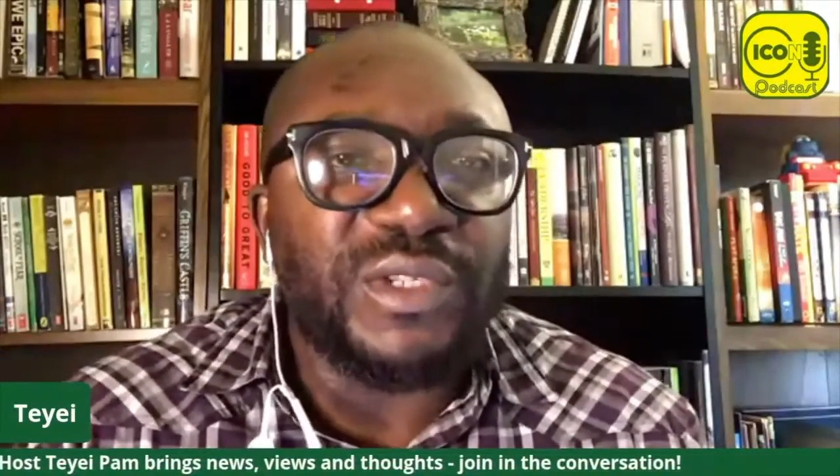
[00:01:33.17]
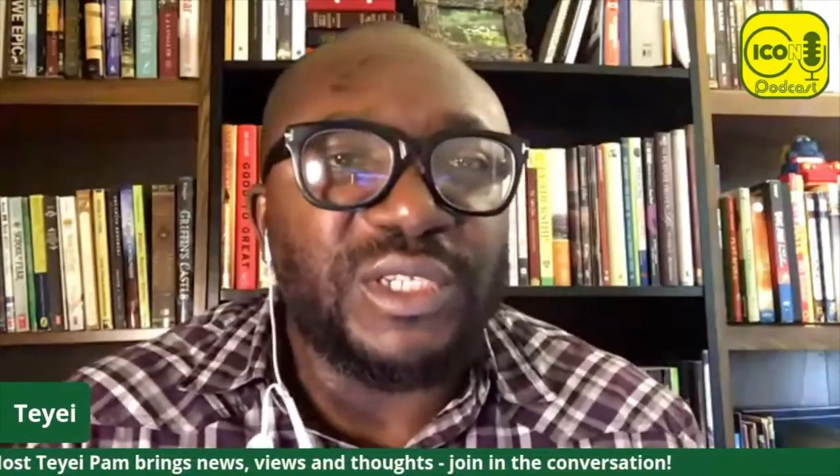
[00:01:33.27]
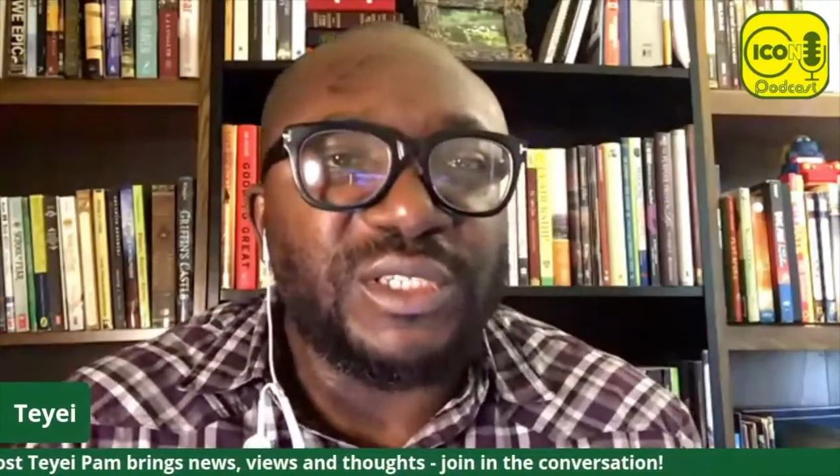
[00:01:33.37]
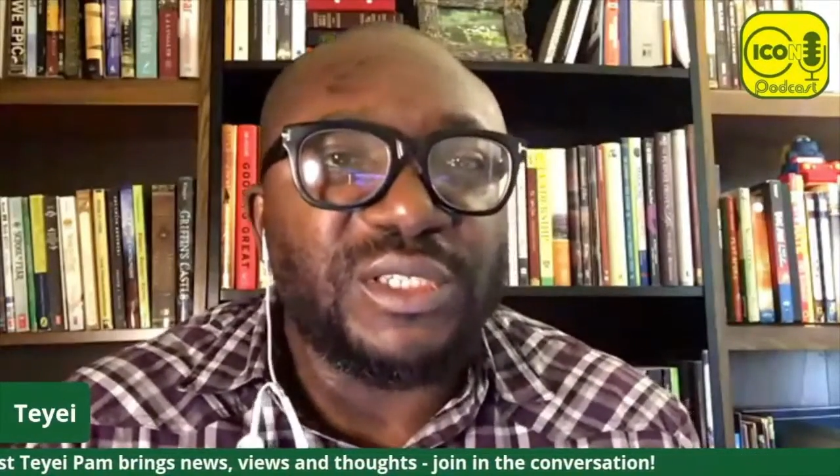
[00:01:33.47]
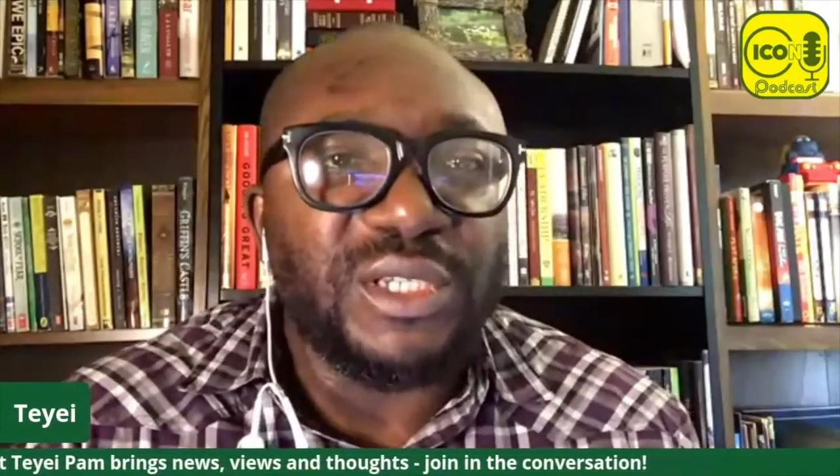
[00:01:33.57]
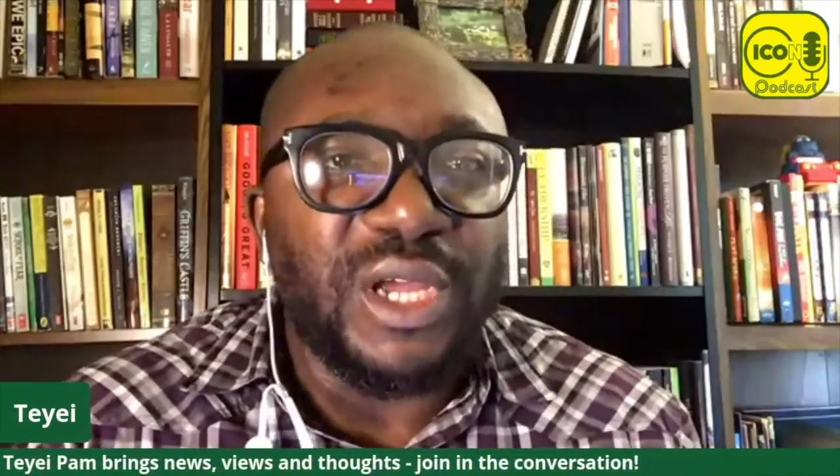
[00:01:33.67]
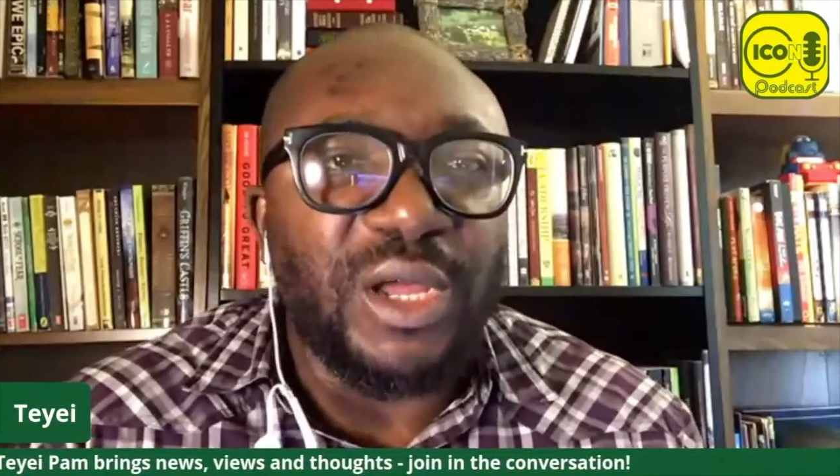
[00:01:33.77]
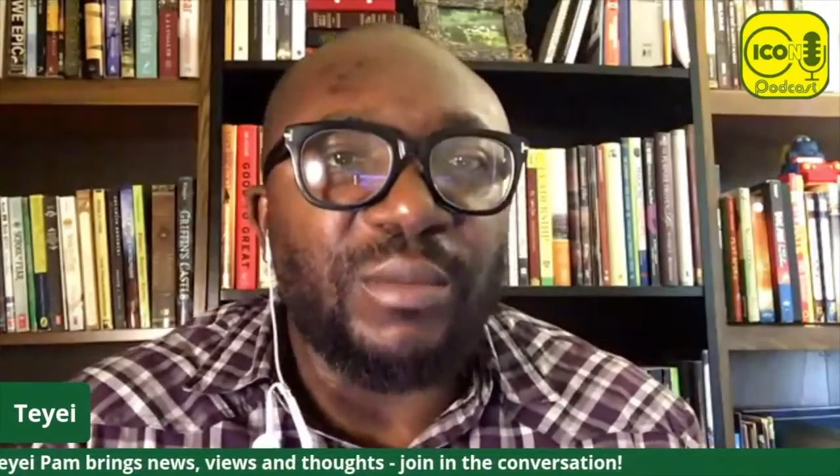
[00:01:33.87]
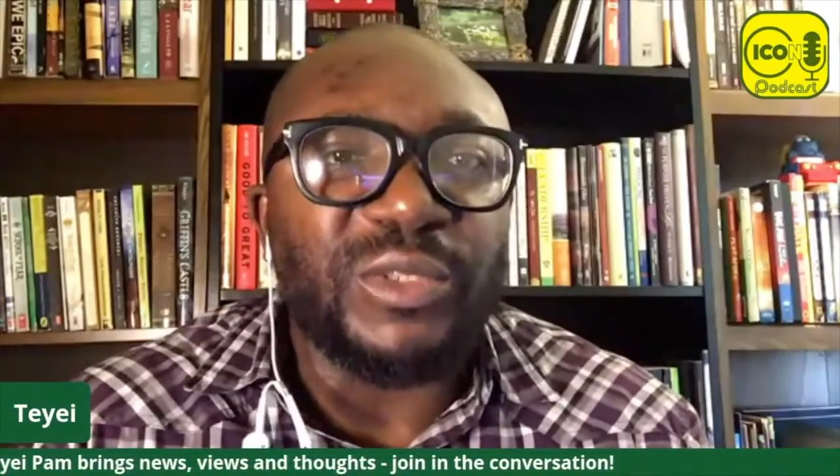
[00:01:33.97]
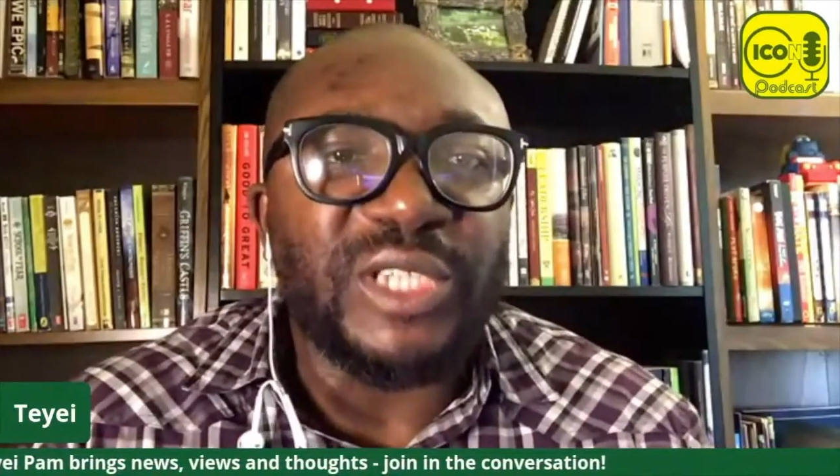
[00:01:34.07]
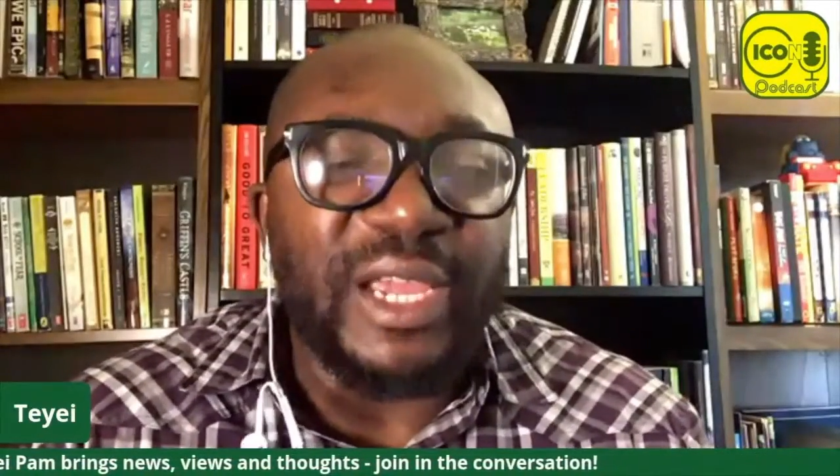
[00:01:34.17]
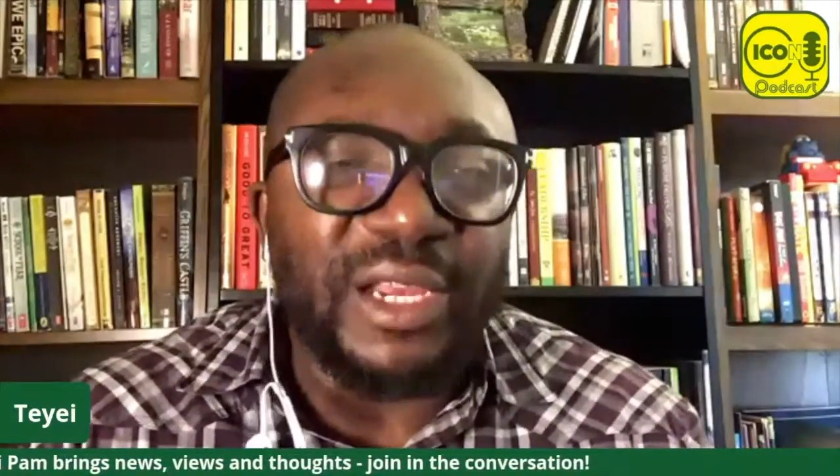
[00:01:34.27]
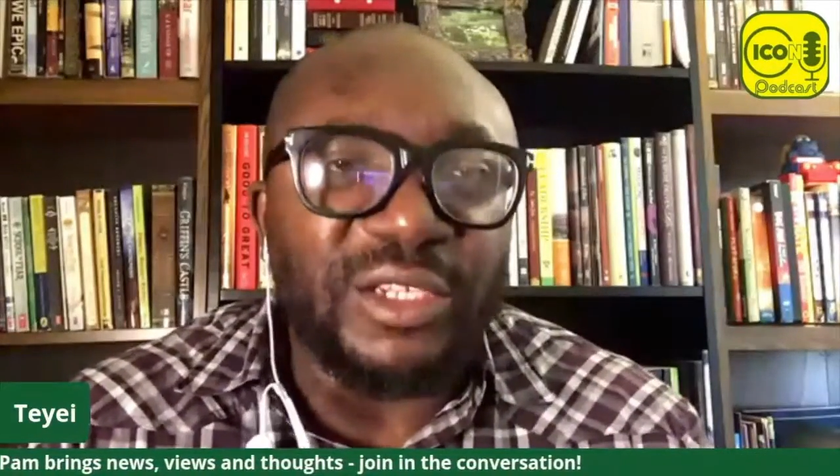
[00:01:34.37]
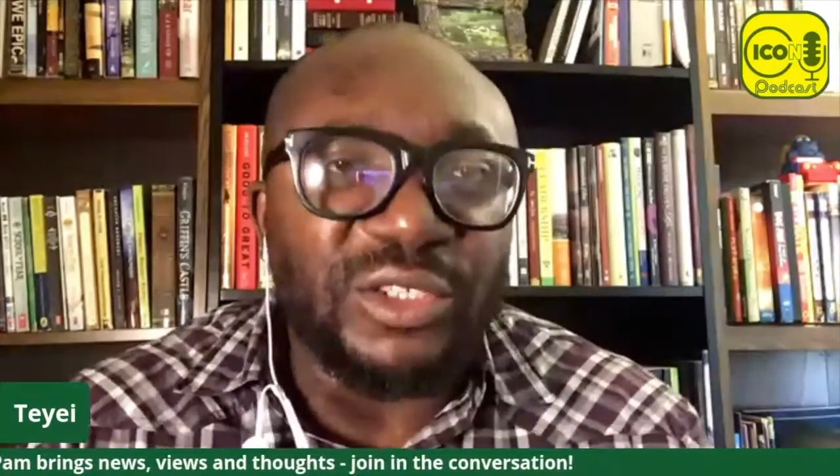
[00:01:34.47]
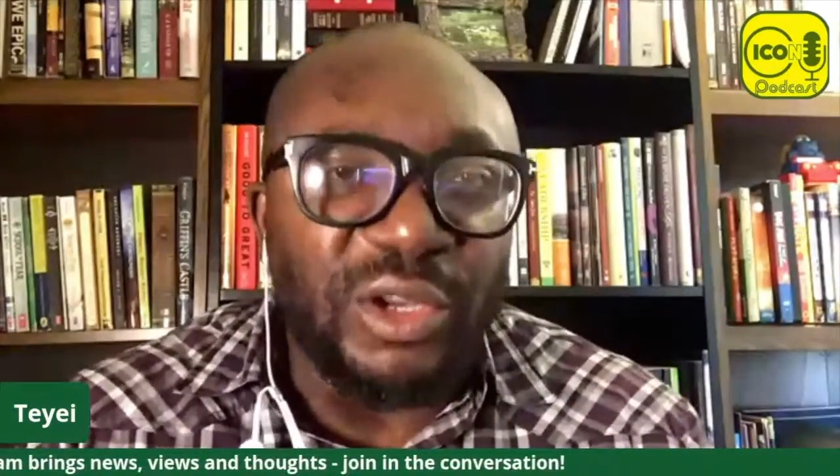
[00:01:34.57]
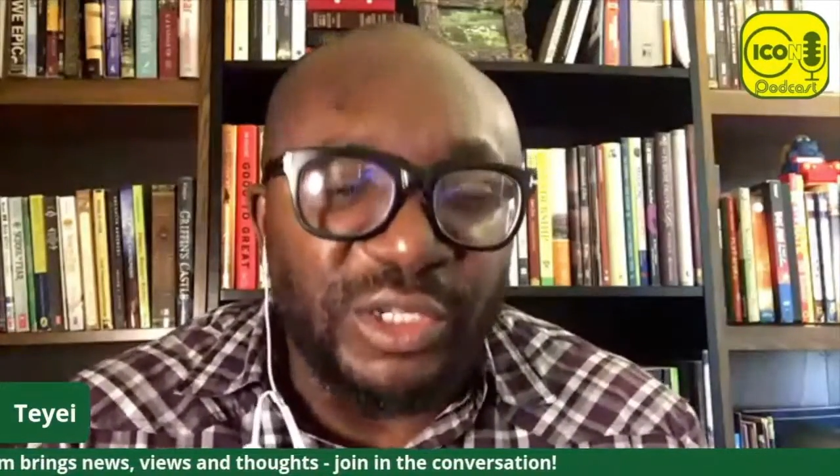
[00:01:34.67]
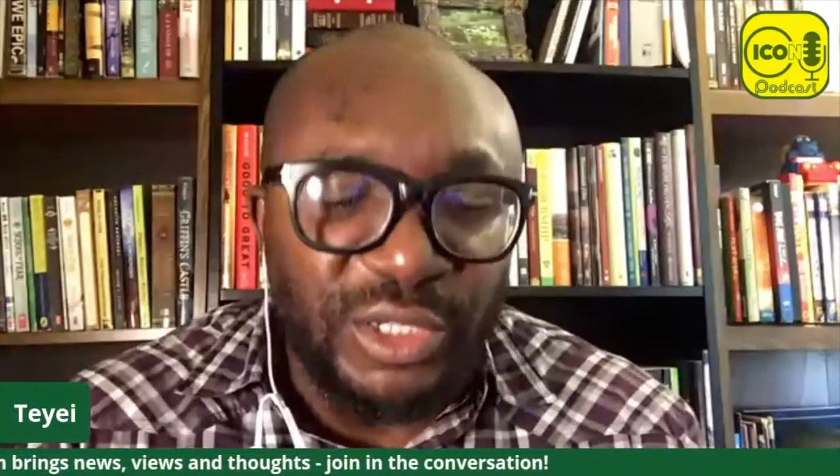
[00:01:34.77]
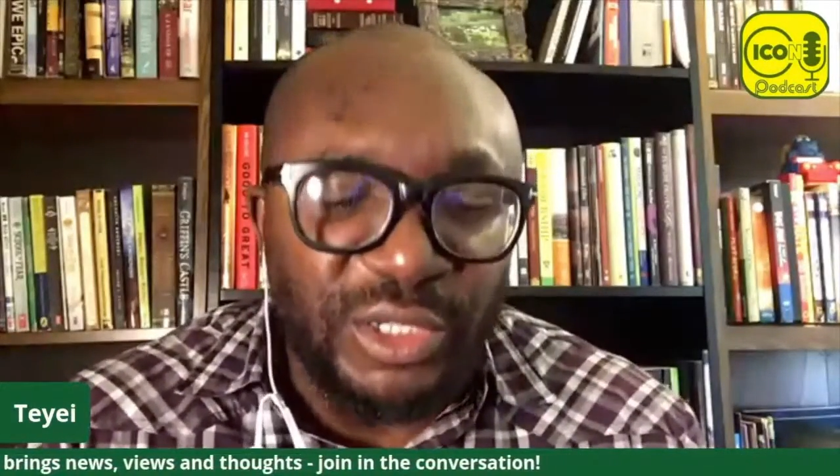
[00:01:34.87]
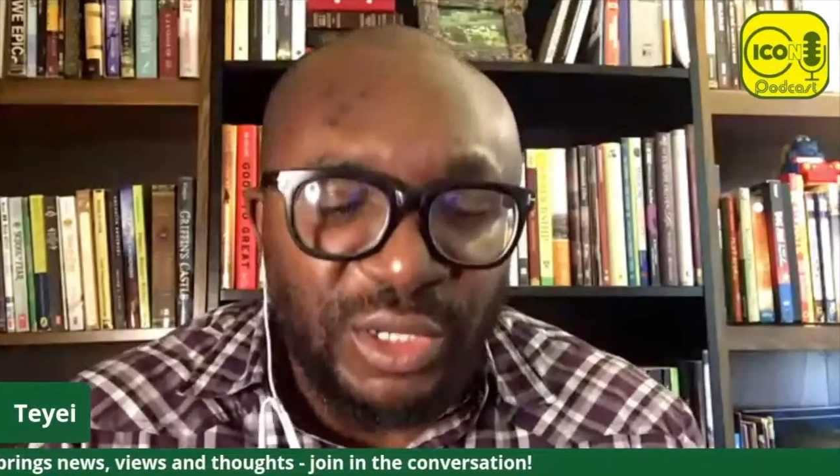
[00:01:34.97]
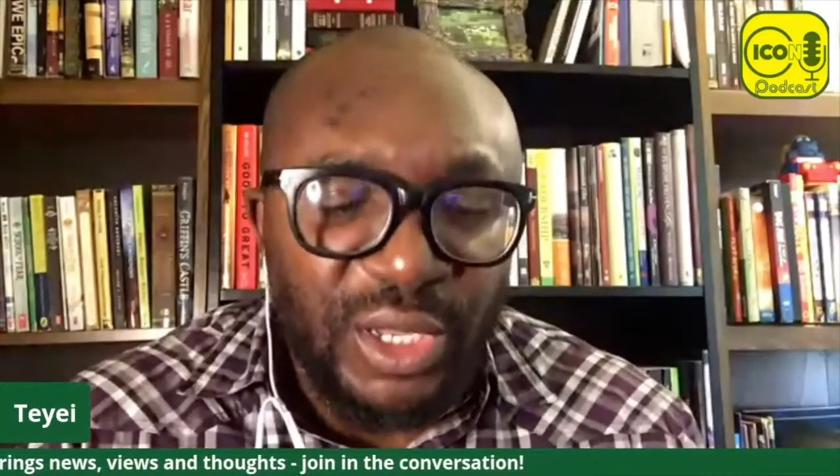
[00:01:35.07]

this silent slaughter.